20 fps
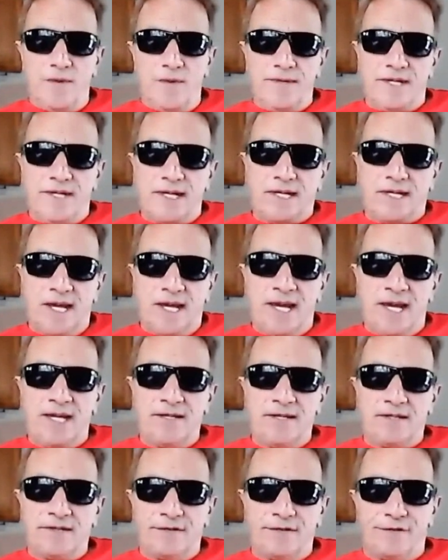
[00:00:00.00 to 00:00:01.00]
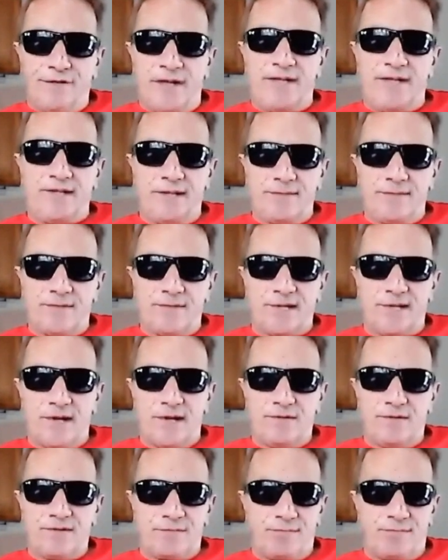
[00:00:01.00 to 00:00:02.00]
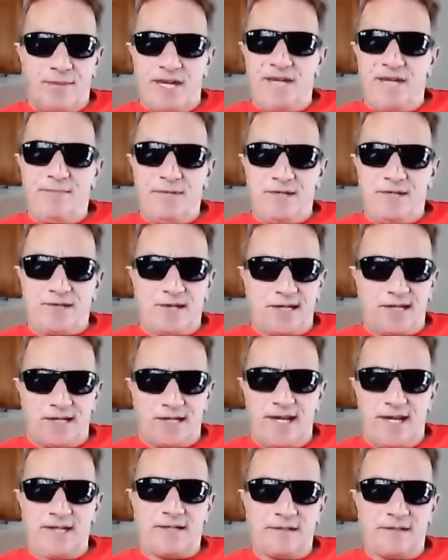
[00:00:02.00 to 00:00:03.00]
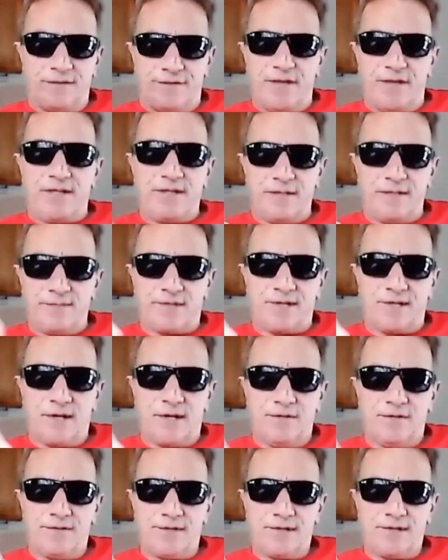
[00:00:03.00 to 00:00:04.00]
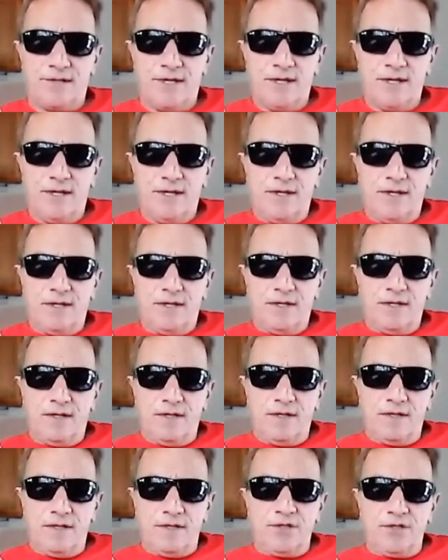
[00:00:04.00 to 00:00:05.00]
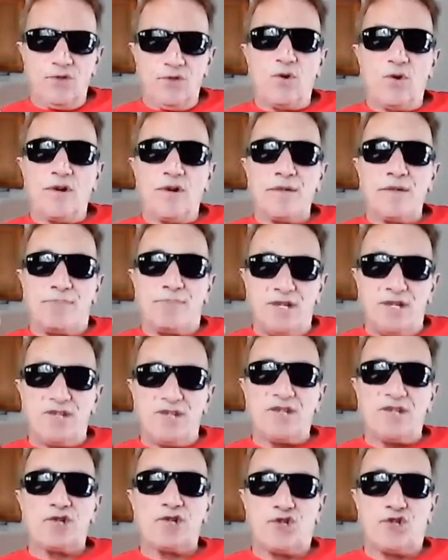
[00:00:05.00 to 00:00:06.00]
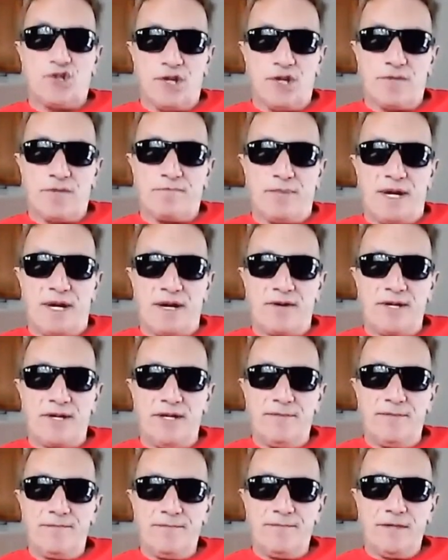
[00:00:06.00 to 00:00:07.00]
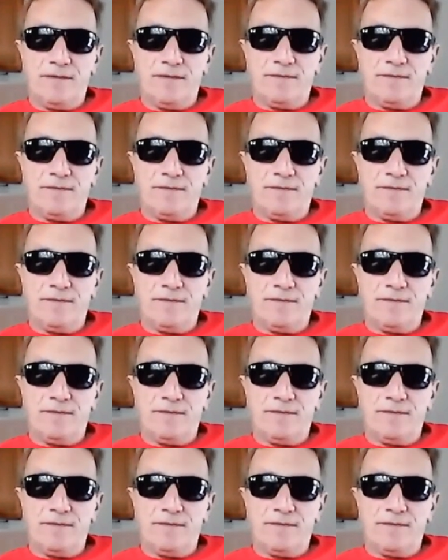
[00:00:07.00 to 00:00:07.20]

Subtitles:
Women that can't defend themselves, babies that can't defend themselves. You are a piece of shit, Barry.